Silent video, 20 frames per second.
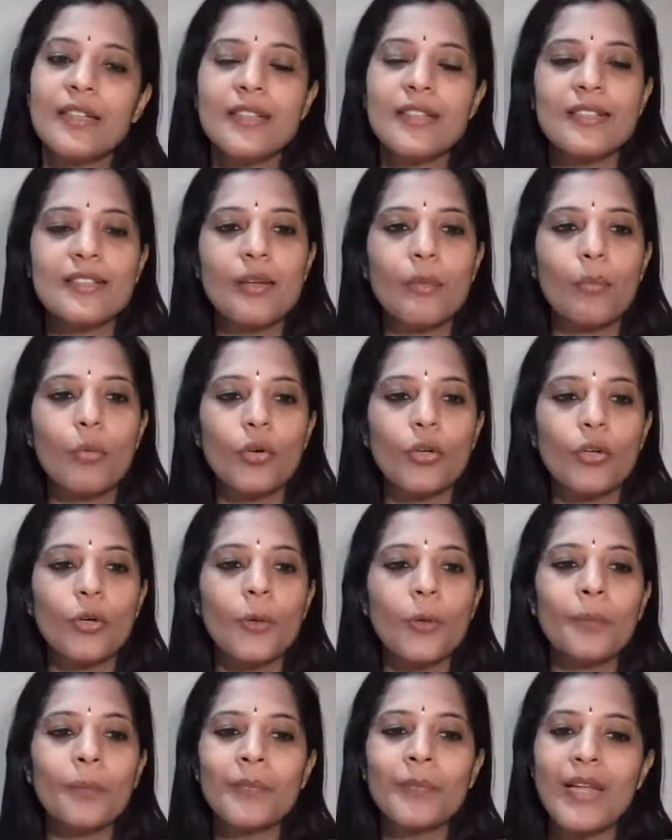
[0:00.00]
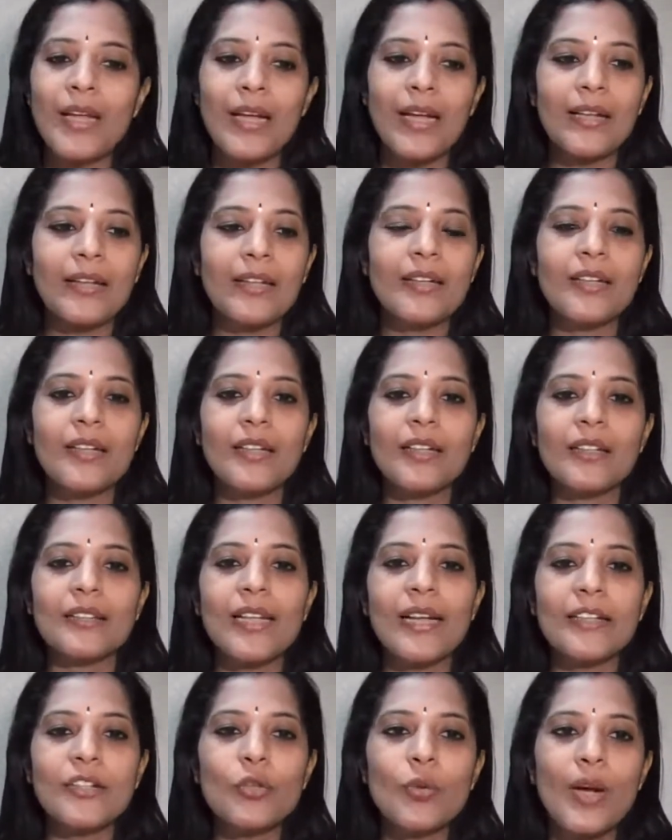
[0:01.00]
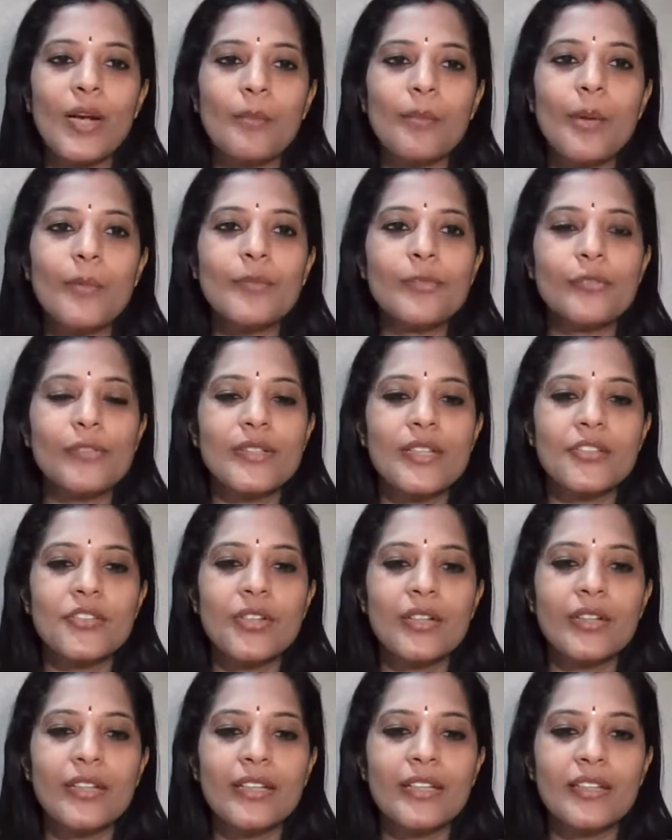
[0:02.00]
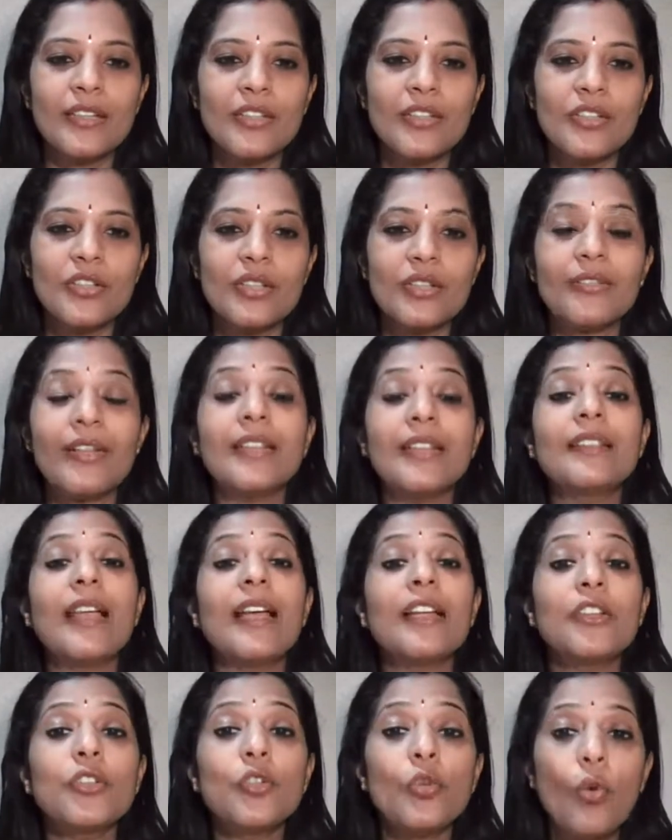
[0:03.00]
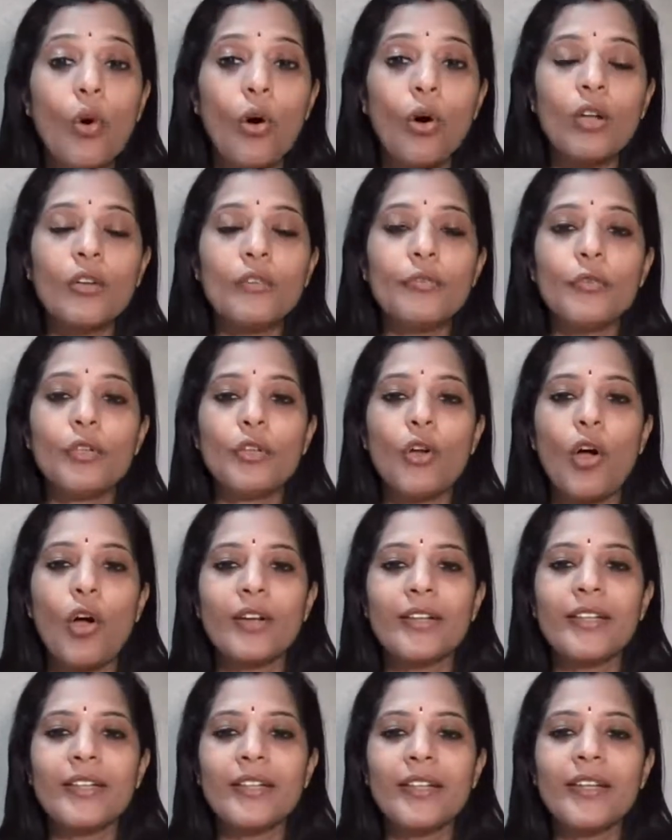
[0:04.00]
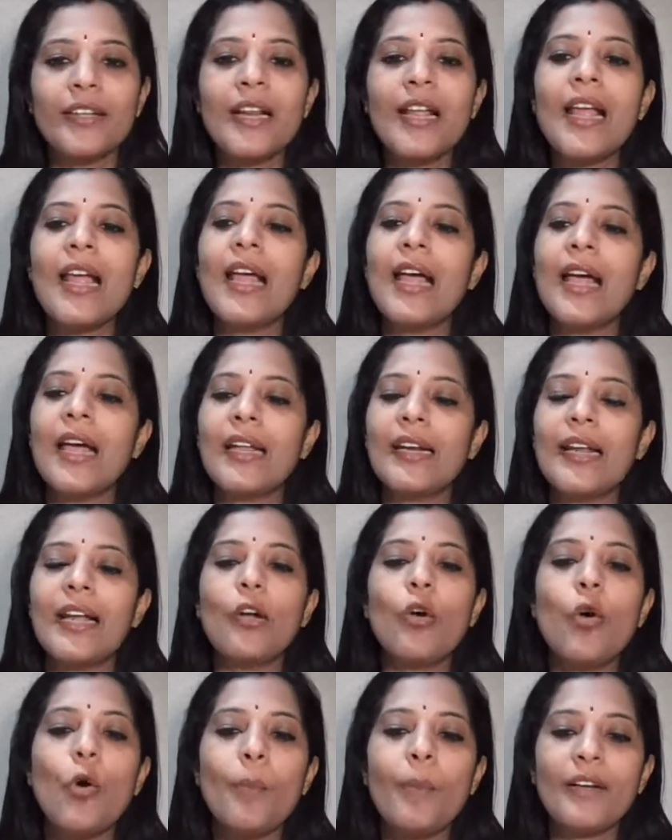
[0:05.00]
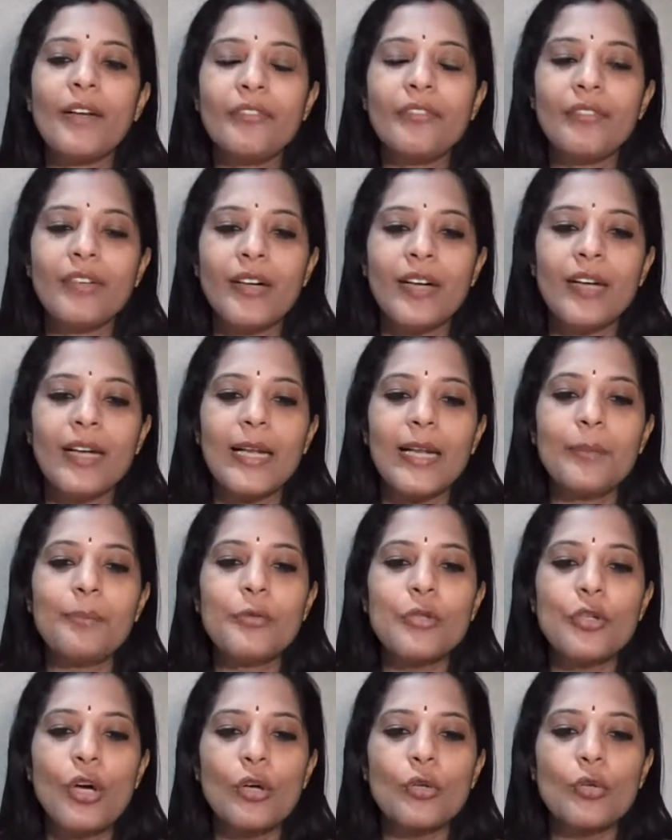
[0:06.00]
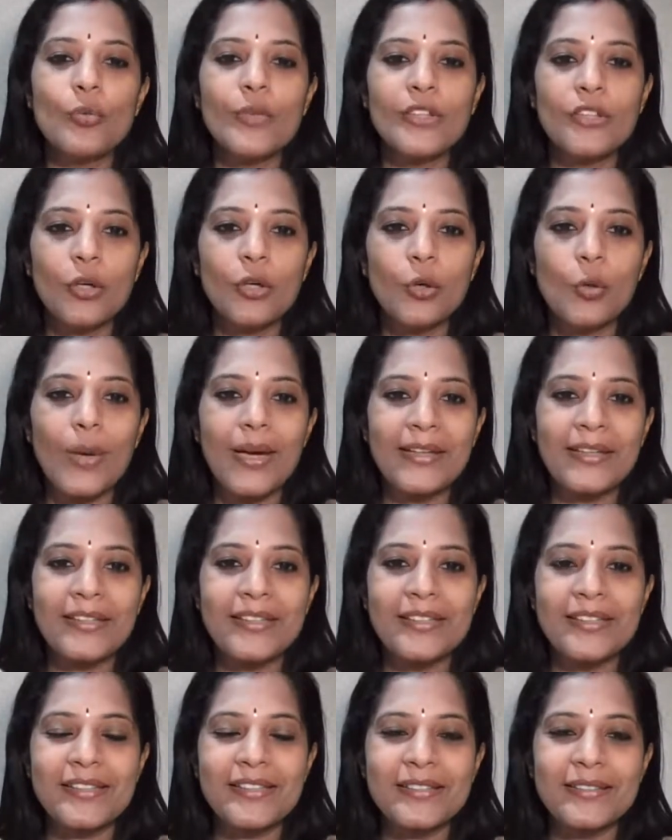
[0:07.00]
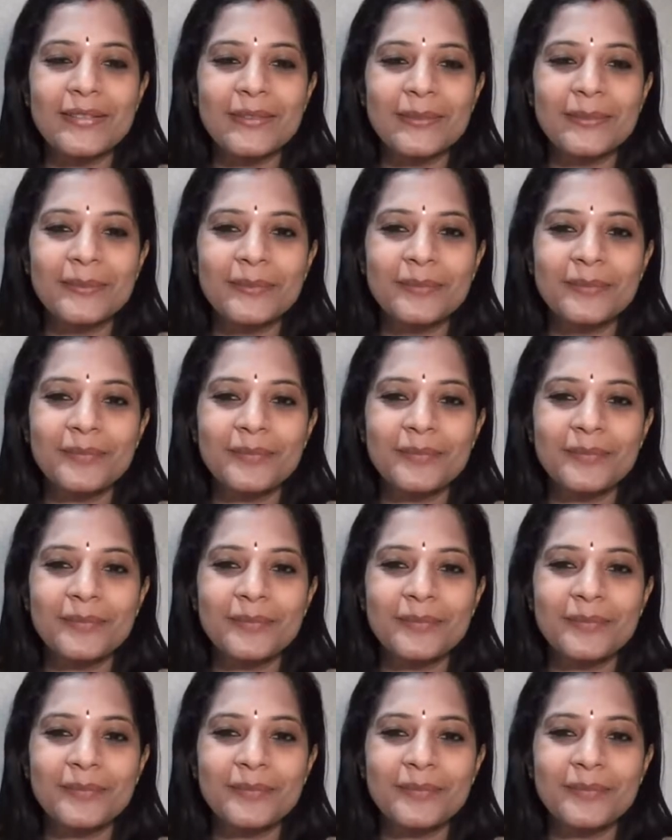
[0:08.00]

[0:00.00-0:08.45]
That is the motto. And thank you, iMumz, for such a great initiative. And thank you all for logging in. And I hope I've helped you out with your queries.